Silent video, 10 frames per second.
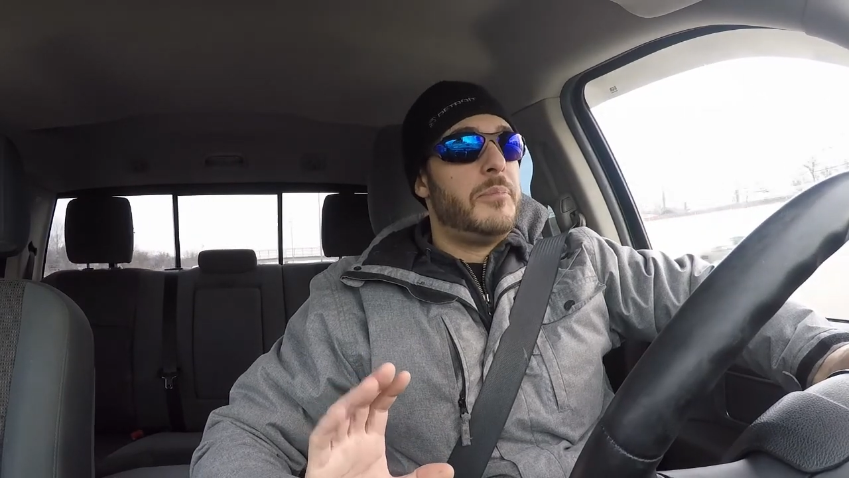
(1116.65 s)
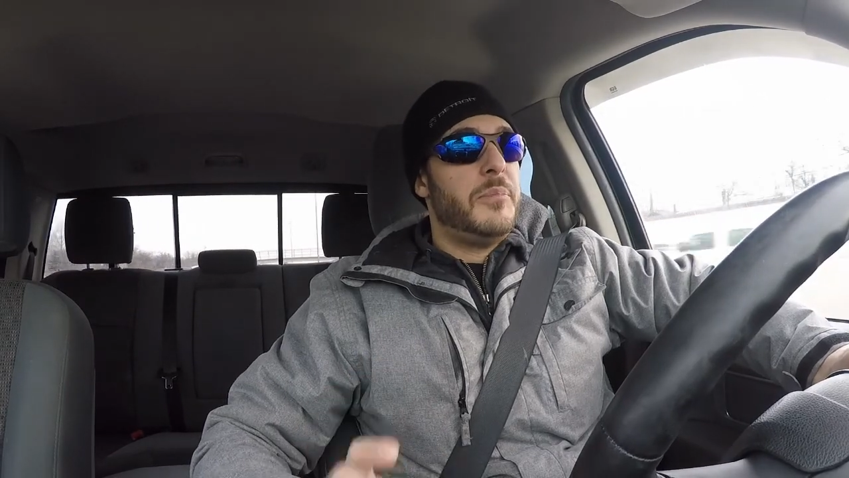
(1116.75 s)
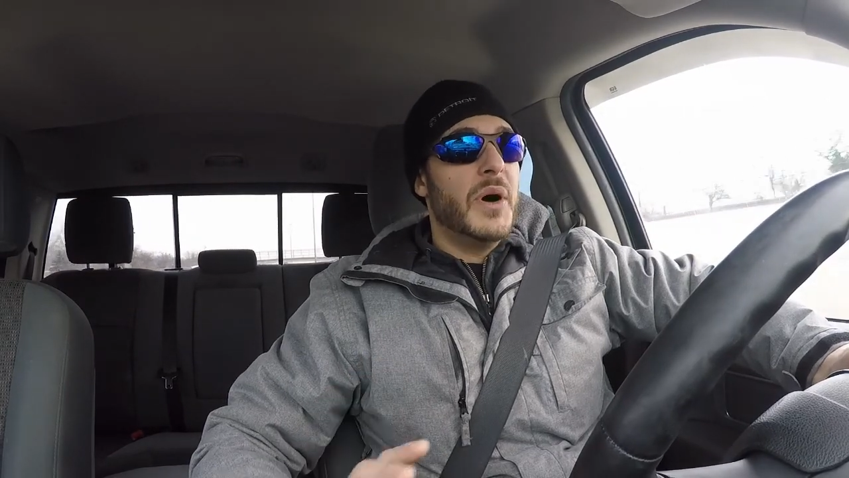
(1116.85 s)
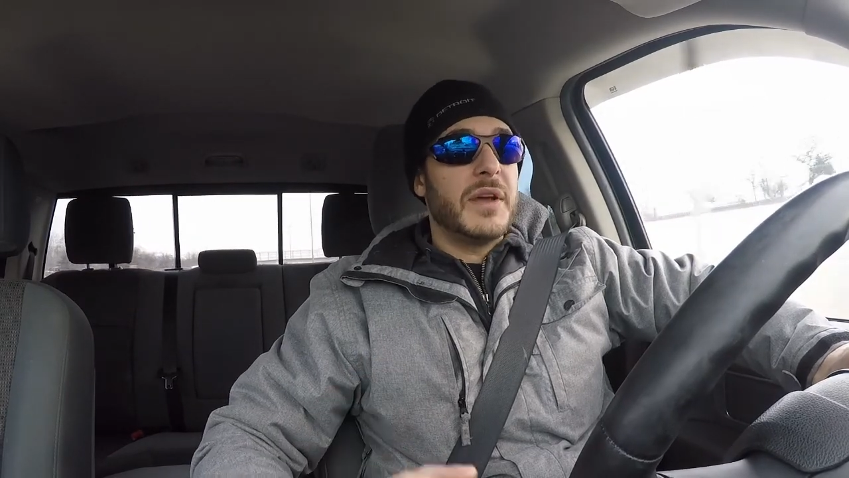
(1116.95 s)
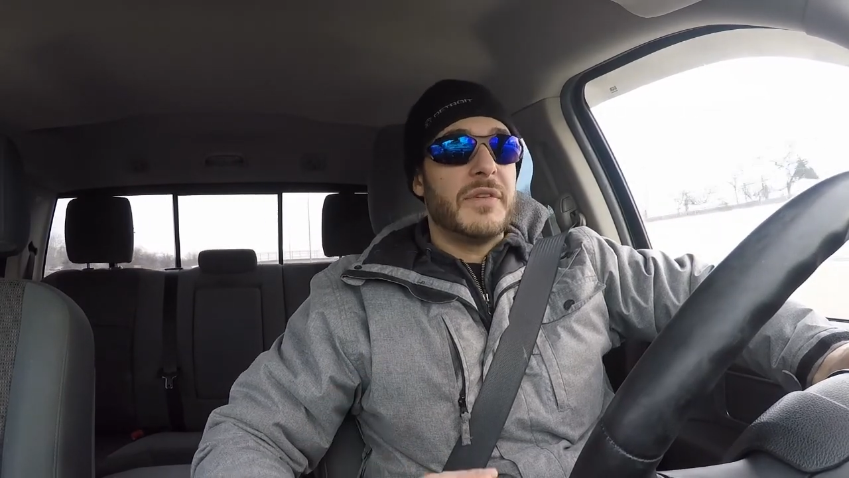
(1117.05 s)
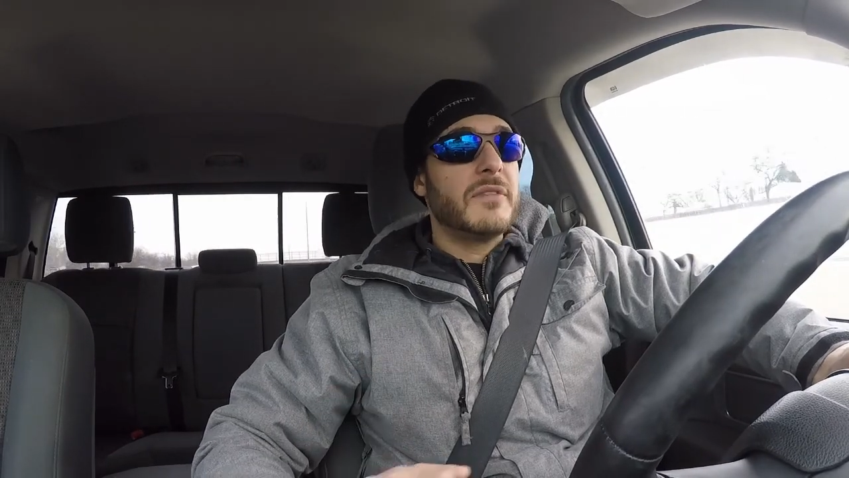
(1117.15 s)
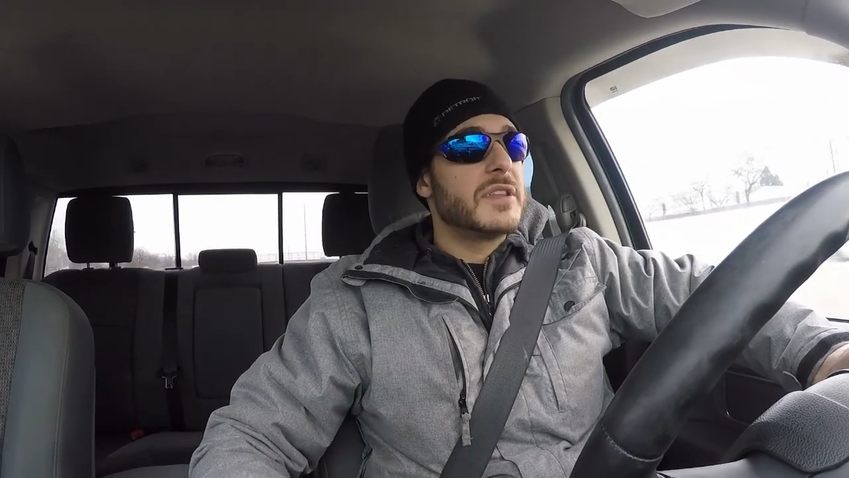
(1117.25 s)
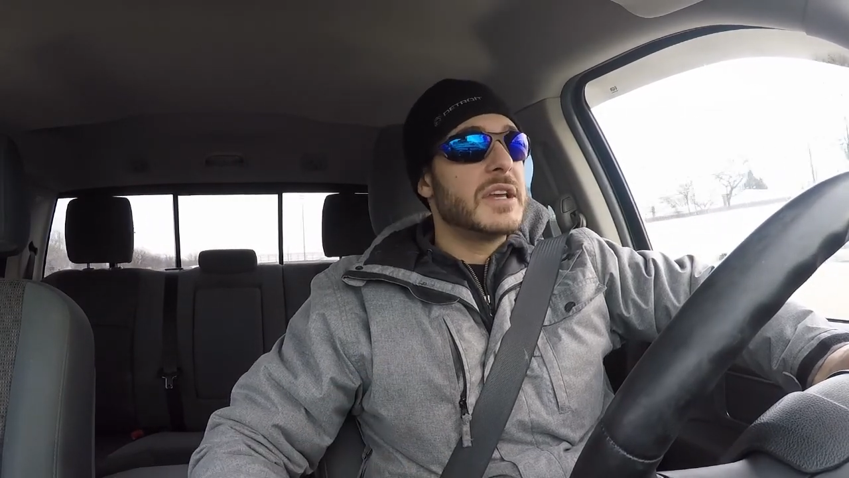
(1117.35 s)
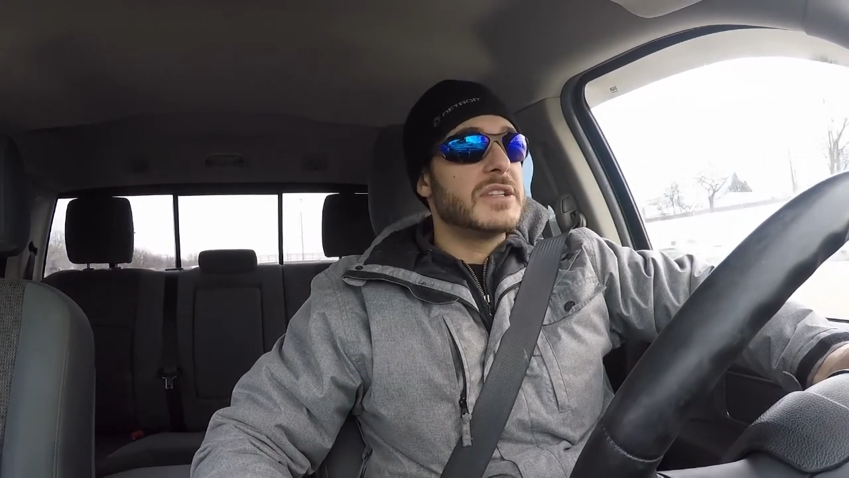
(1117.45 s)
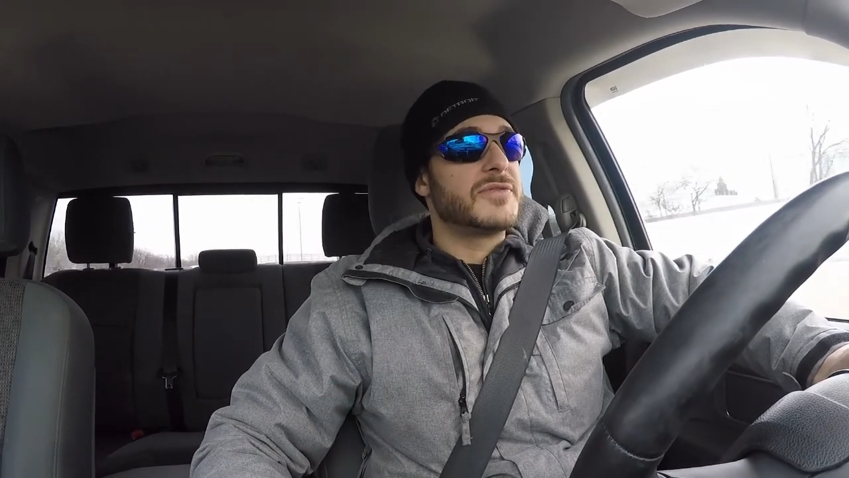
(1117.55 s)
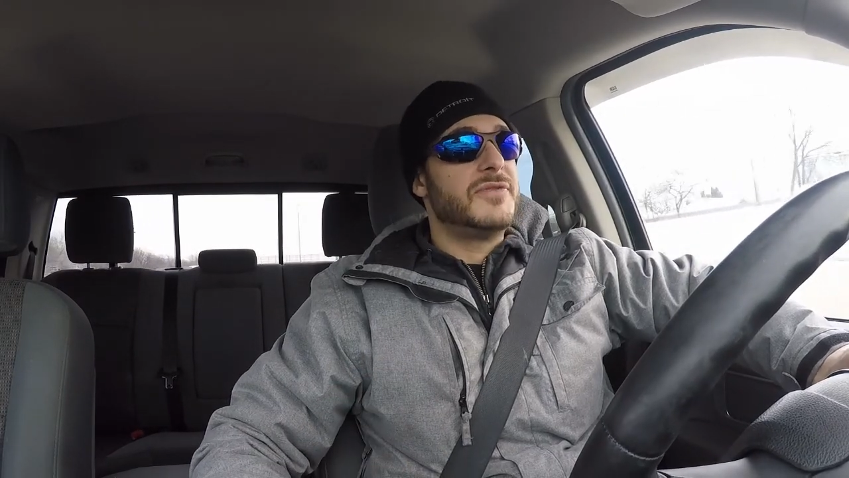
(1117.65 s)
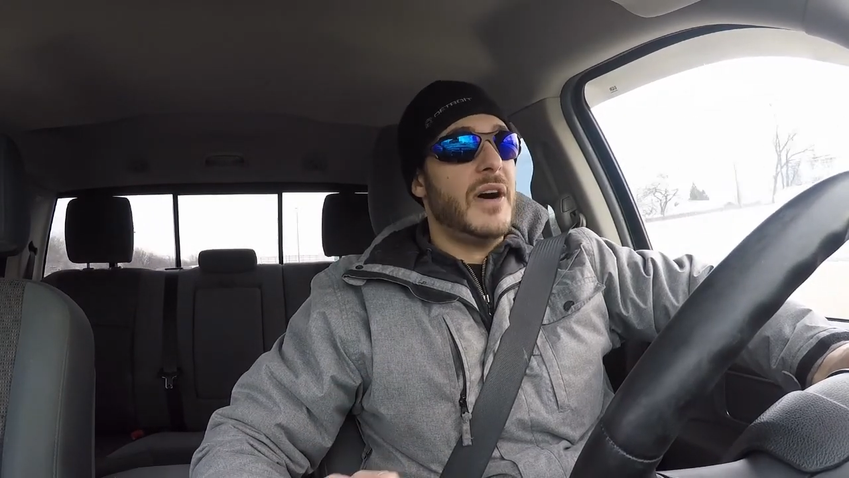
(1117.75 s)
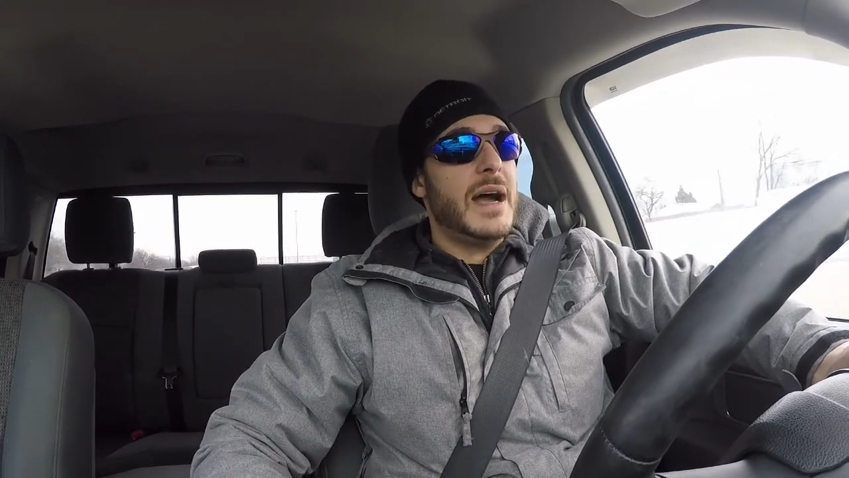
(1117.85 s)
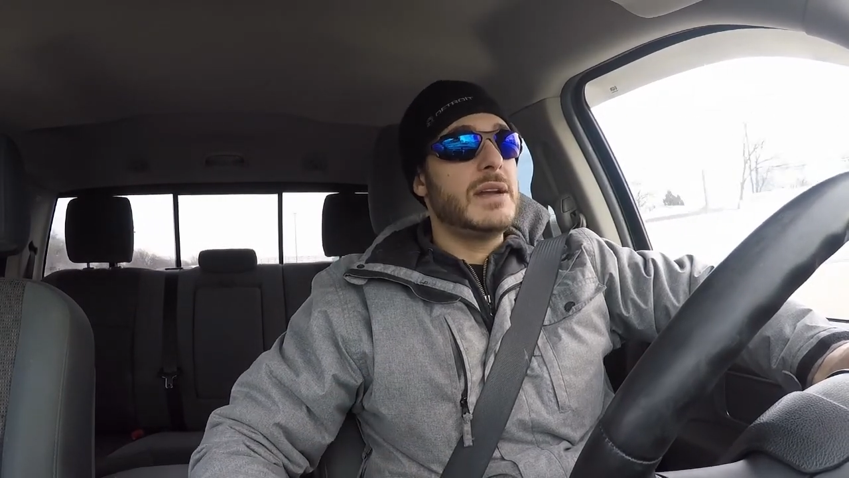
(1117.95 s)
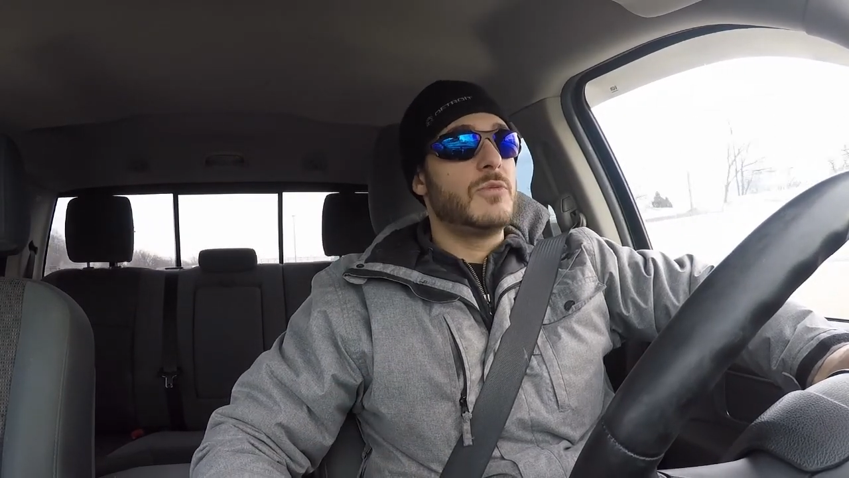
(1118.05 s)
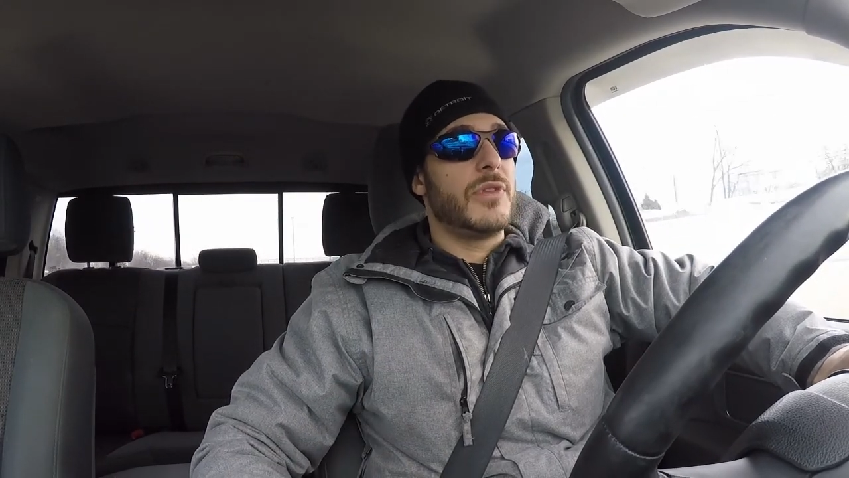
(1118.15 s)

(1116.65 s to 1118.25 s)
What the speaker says: But if everything is fine